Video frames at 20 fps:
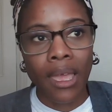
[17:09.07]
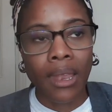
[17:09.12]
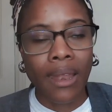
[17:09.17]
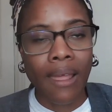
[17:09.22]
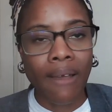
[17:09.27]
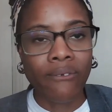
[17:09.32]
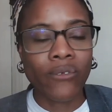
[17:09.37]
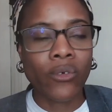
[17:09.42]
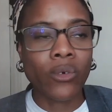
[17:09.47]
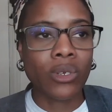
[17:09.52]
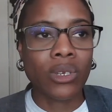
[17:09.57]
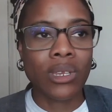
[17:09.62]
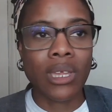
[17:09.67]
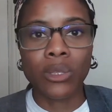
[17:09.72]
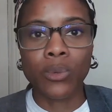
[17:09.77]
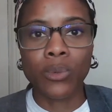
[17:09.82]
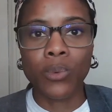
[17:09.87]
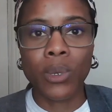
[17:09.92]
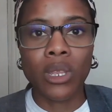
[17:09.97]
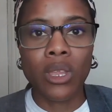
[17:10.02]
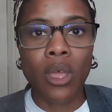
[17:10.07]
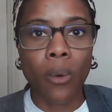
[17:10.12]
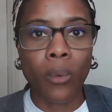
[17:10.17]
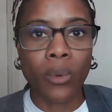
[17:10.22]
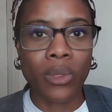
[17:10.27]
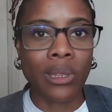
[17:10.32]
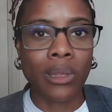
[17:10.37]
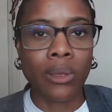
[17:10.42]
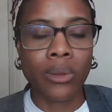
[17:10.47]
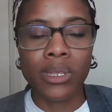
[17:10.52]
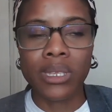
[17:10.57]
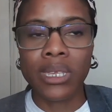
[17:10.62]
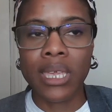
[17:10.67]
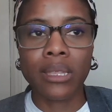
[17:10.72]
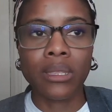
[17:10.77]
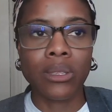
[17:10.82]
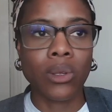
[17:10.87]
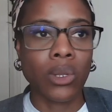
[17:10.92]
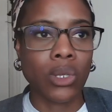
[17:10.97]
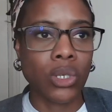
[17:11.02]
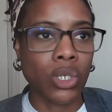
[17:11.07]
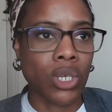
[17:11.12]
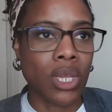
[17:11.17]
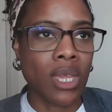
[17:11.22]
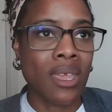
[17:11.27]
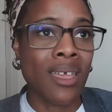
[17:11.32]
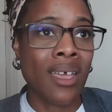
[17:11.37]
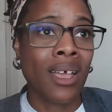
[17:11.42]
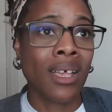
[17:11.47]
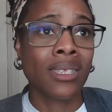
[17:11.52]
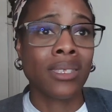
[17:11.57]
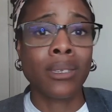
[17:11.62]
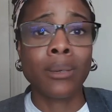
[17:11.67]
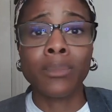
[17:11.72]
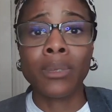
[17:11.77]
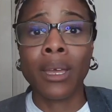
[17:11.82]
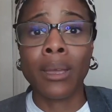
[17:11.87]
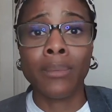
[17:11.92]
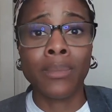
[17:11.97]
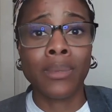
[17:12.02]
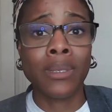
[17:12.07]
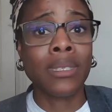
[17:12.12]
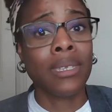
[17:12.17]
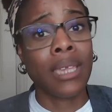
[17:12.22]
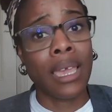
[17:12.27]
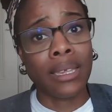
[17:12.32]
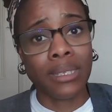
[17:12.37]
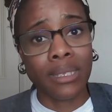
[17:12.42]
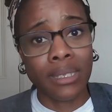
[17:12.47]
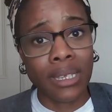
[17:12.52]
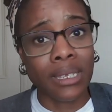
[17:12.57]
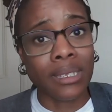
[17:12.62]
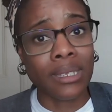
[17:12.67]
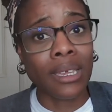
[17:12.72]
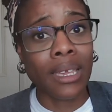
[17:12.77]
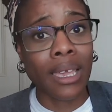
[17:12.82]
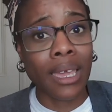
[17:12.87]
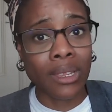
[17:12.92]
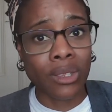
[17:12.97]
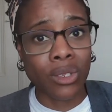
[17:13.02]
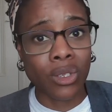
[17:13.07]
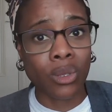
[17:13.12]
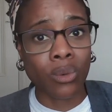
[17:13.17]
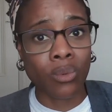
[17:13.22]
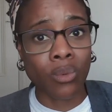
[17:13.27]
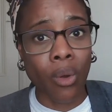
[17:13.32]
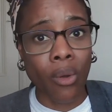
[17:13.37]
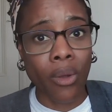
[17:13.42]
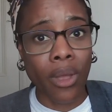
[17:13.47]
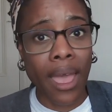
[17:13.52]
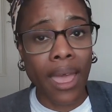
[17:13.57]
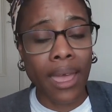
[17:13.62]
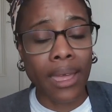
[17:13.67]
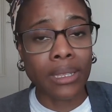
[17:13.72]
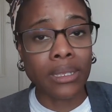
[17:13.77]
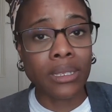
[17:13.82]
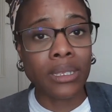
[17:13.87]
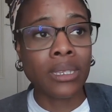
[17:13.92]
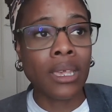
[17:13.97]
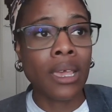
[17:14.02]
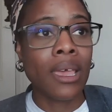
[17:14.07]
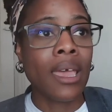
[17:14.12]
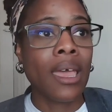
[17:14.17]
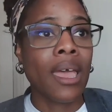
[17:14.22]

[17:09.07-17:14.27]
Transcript: Now, unfortunately, as we know, with a lot of technology, sometimes, yes, things can get into the wrong hands.